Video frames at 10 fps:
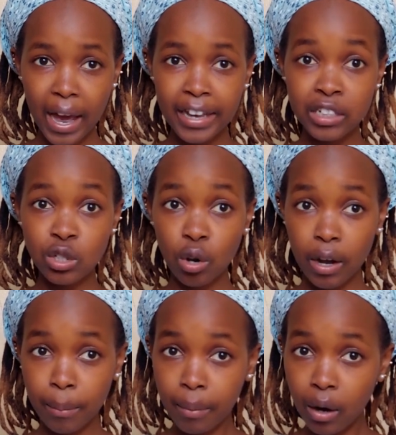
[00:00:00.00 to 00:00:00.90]
I talk
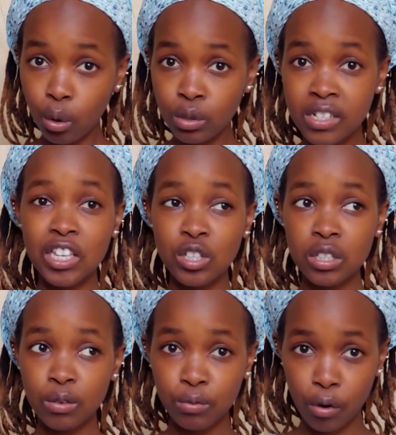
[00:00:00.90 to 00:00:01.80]
about these
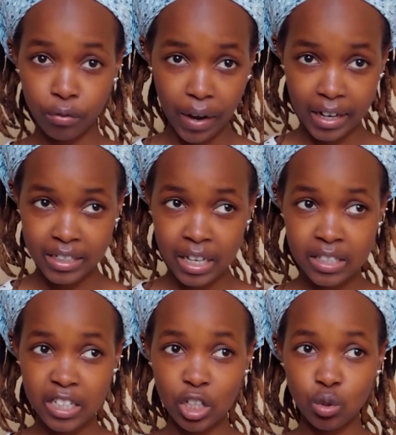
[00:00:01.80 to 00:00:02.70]
4
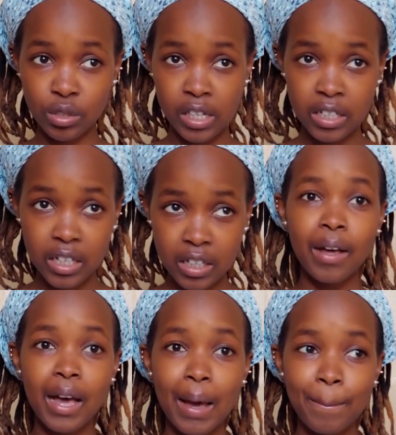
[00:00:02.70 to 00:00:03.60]
factors into detail.
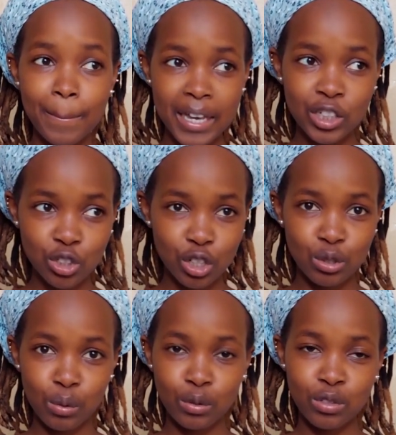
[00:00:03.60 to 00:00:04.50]
Make sure
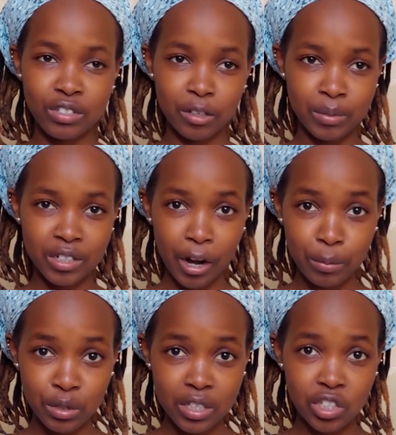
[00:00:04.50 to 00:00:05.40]
to also subscribe
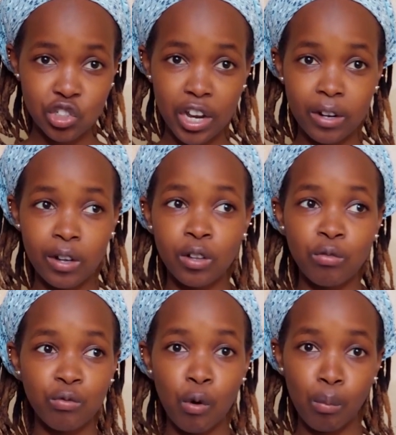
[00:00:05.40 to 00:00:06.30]
to this channel
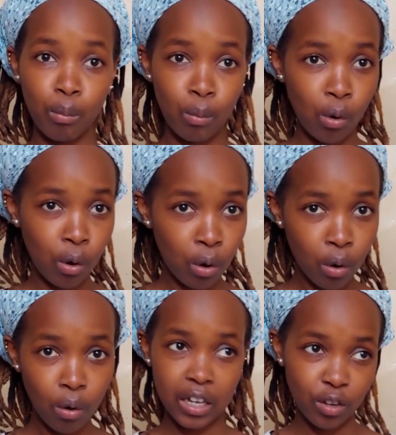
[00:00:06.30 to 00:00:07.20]
for
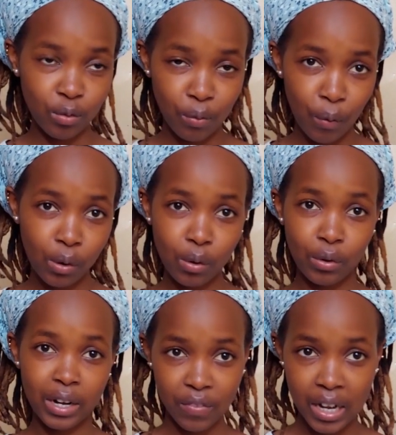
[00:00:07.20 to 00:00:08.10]
more info
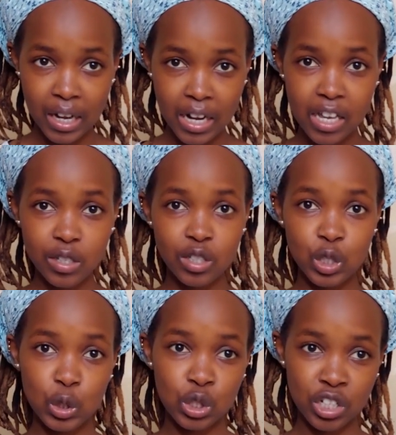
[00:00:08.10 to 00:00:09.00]
on fitness,
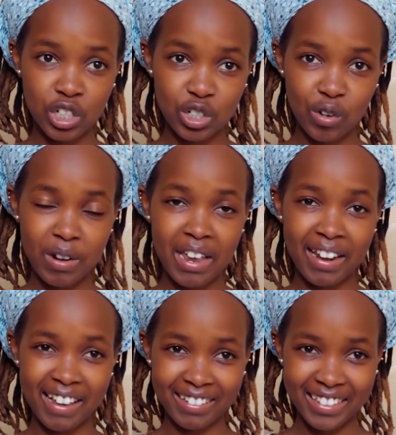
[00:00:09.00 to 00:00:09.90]
nutrition,
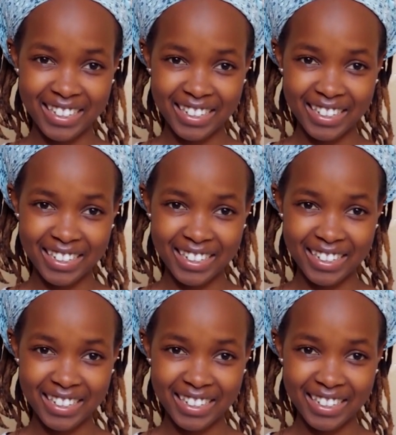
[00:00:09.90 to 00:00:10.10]
and healthy